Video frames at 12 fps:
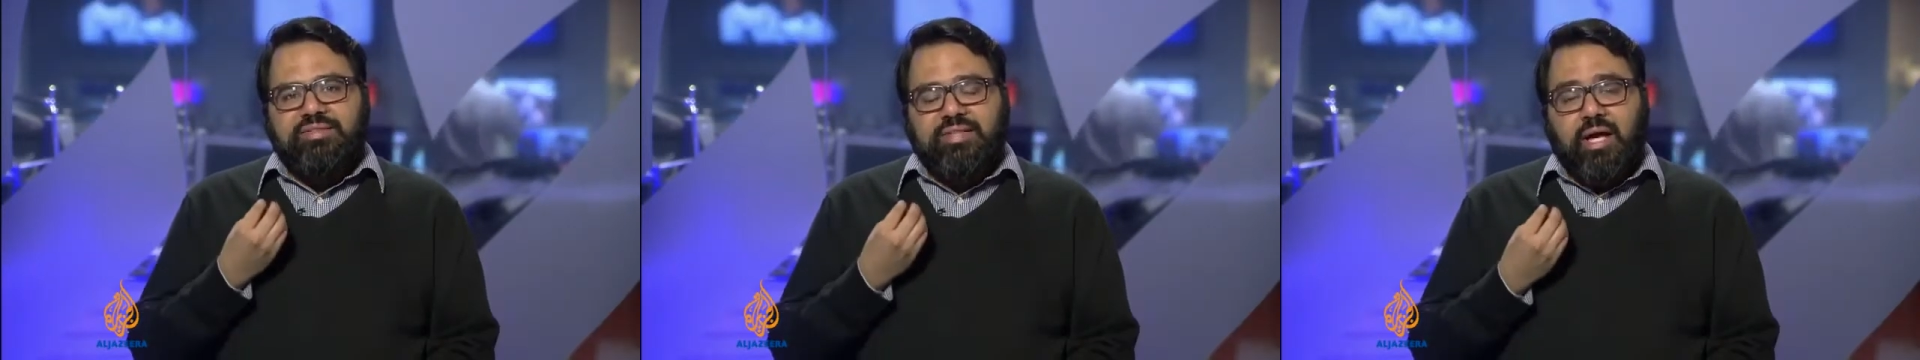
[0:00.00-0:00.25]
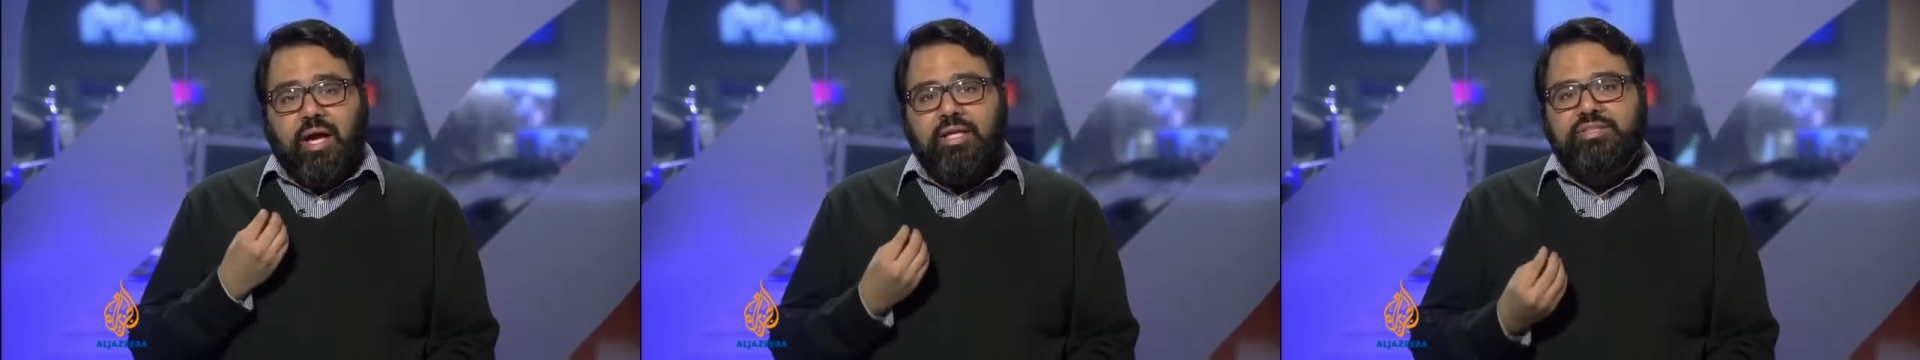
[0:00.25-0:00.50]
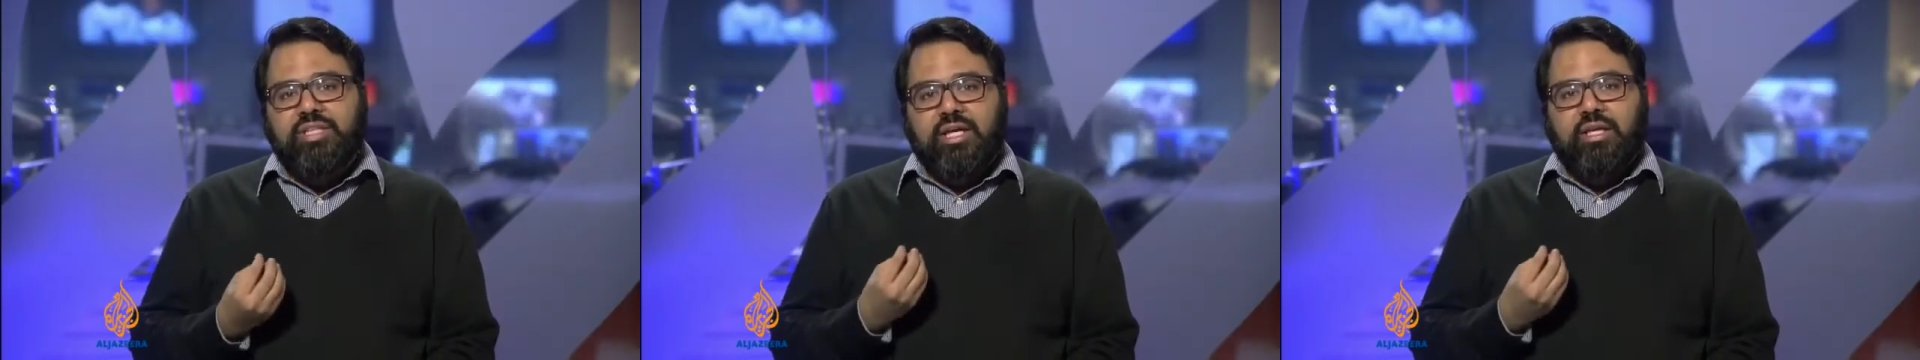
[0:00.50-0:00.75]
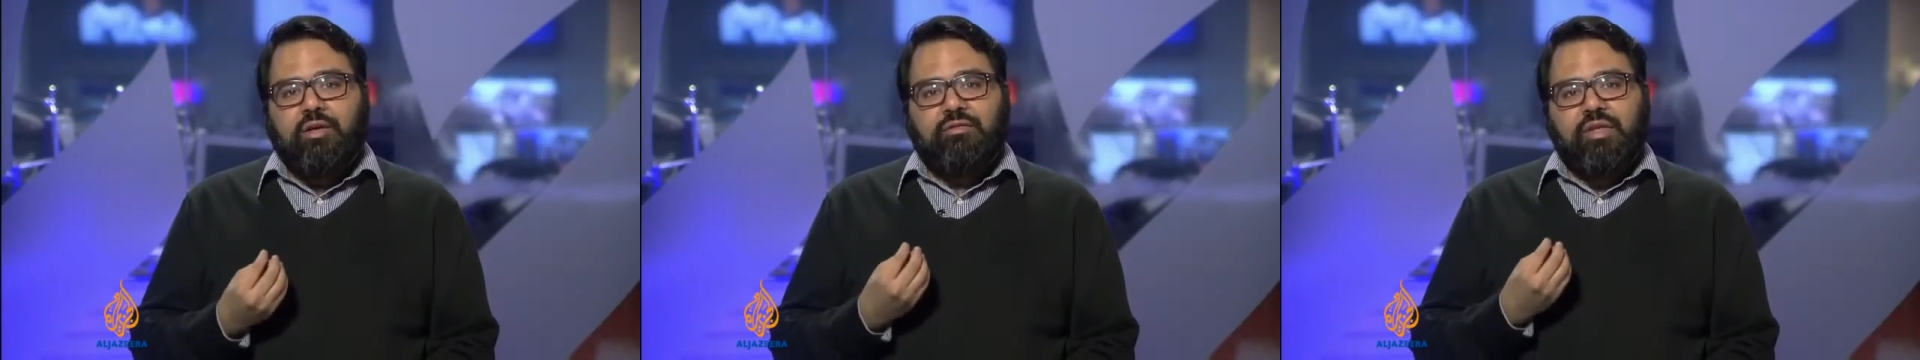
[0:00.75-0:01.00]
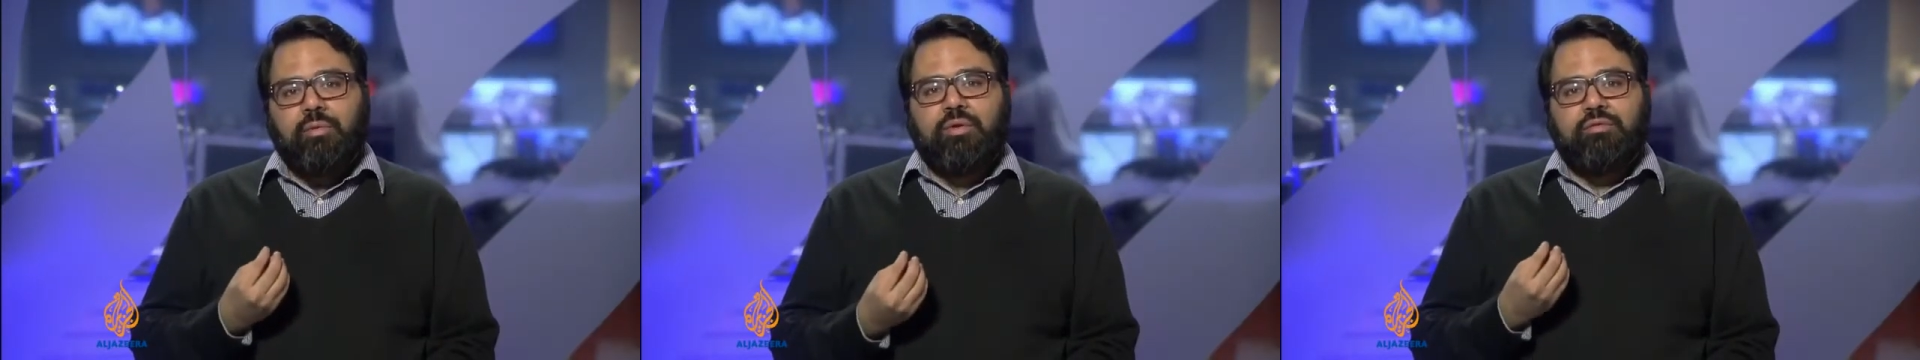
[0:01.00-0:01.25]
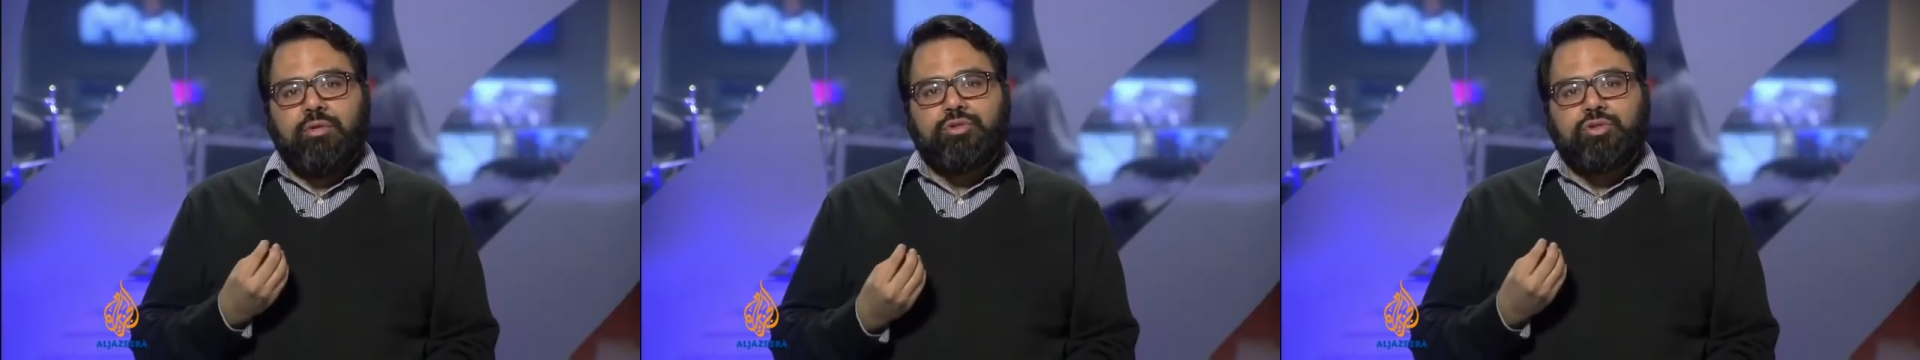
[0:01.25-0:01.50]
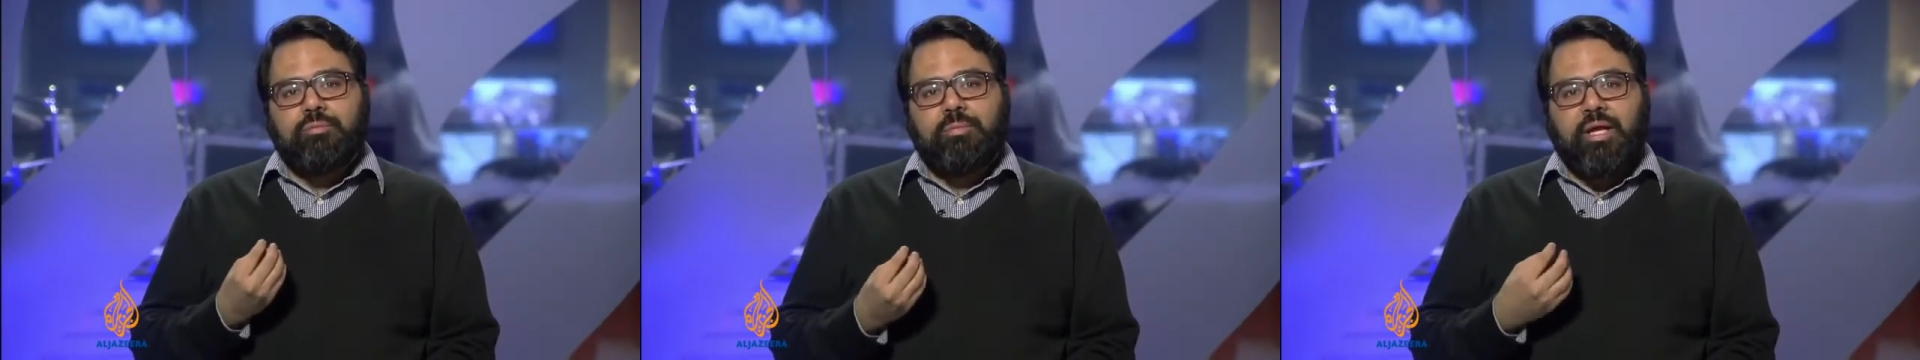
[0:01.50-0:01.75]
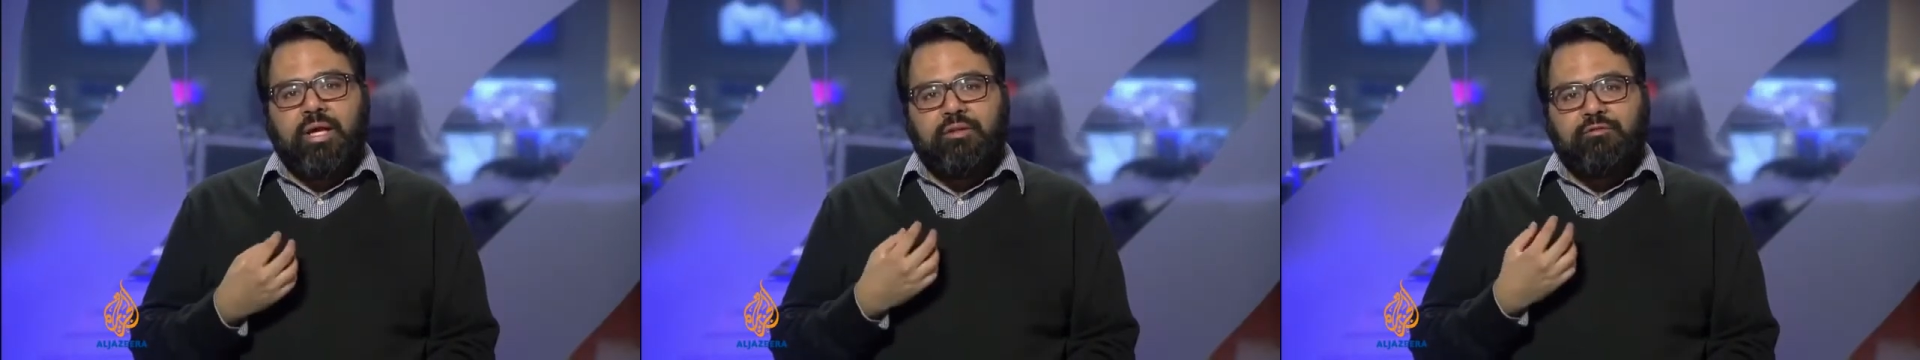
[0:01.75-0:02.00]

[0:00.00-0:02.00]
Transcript: as the hijacking of their revolution by